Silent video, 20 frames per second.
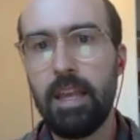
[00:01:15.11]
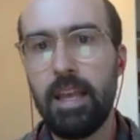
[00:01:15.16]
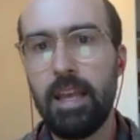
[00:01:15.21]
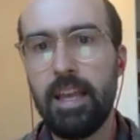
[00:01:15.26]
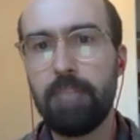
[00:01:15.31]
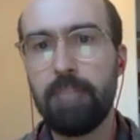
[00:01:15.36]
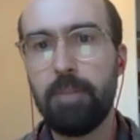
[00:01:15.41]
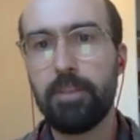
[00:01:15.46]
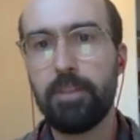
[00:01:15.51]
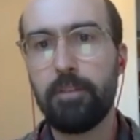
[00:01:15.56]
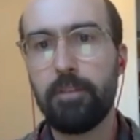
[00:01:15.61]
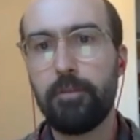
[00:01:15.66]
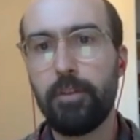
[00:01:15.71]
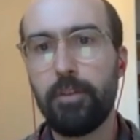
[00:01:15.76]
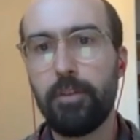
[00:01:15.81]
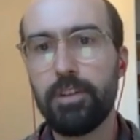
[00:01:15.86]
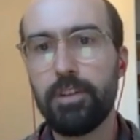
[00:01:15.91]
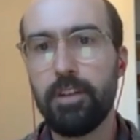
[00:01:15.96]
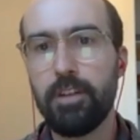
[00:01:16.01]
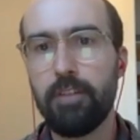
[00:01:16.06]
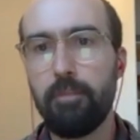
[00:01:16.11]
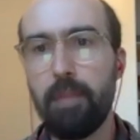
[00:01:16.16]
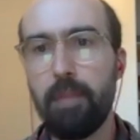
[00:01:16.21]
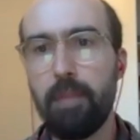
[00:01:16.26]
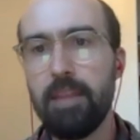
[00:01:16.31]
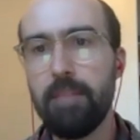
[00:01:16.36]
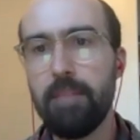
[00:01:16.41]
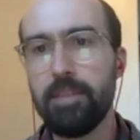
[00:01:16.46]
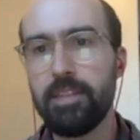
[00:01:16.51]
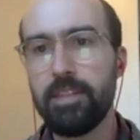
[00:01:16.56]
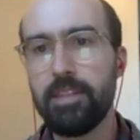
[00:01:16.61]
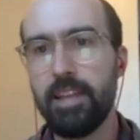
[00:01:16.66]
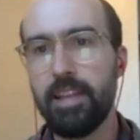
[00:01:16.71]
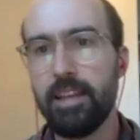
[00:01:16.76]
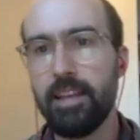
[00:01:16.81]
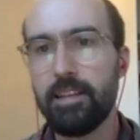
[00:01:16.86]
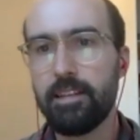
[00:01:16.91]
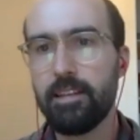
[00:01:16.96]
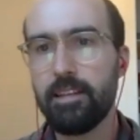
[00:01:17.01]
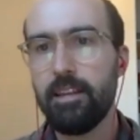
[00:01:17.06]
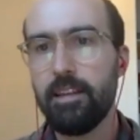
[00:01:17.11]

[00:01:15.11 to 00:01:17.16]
is but the first of many mistakes